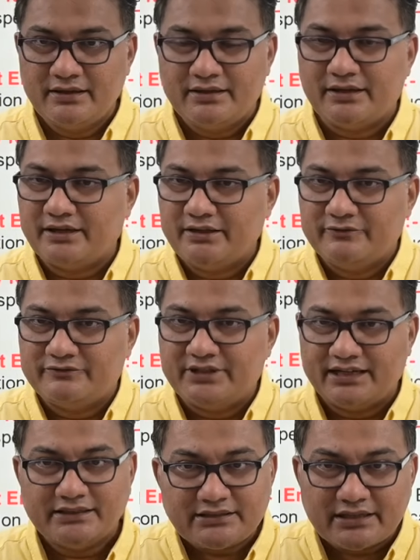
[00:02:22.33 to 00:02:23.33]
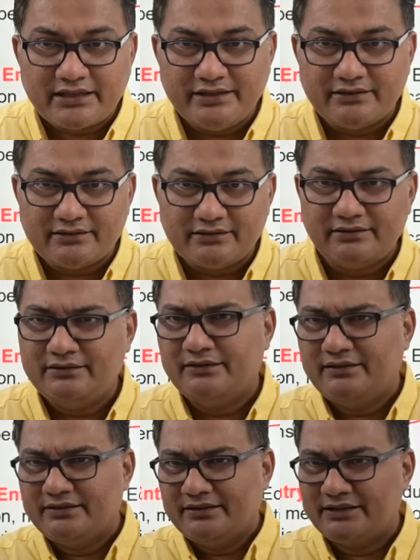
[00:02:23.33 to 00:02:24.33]
Now, if that is clear,
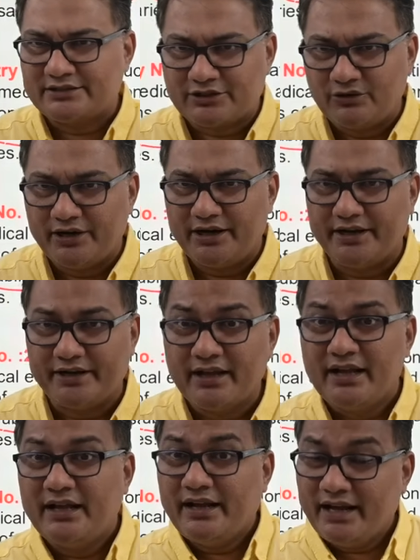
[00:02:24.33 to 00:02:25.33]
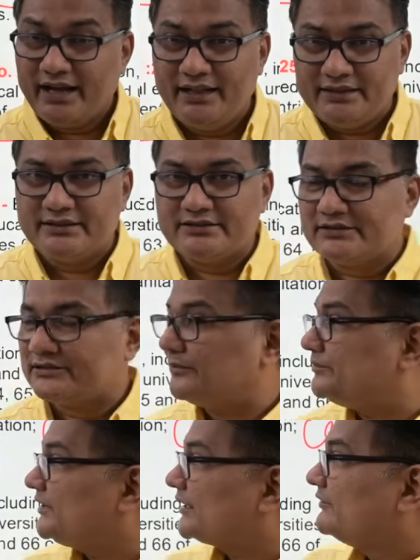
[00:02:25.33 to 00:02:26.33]
let's go ahead. Health is a
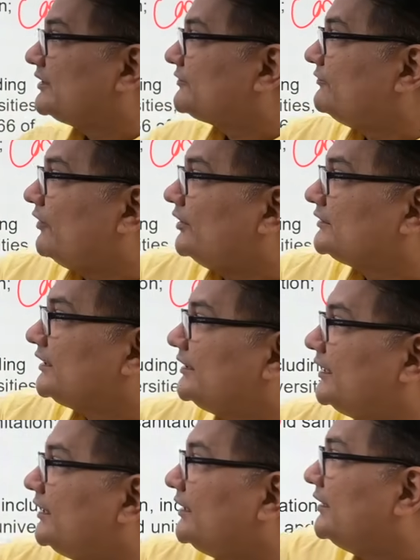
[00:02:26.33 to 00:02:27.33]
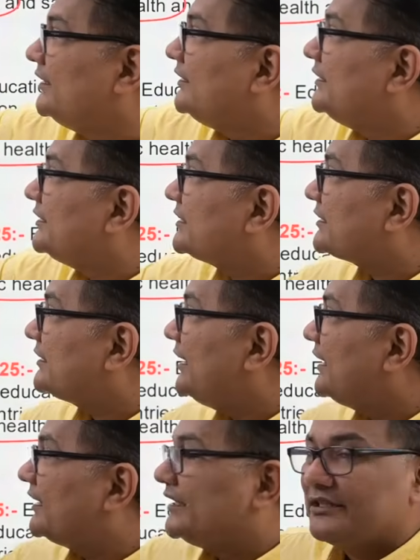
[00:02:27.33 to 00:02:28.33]
subject which falls under
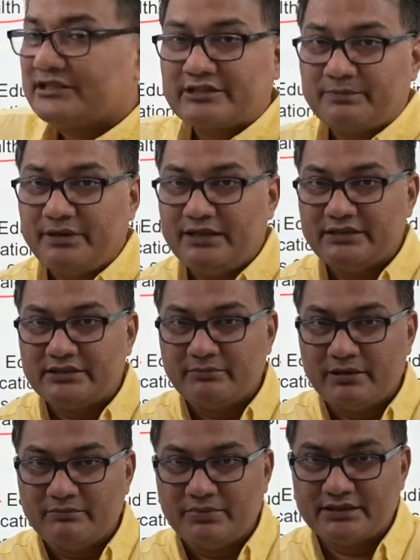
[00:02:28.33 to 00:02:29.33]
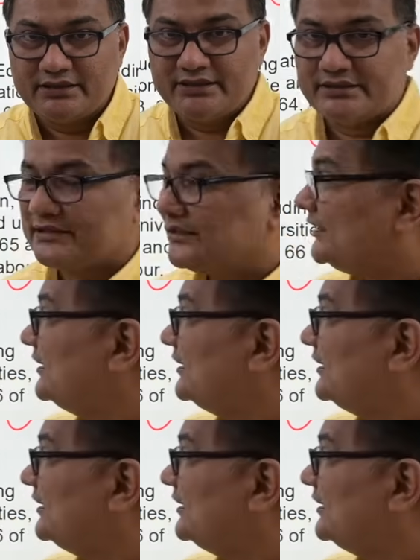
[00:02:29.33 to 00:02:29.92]
state list. Please remember this.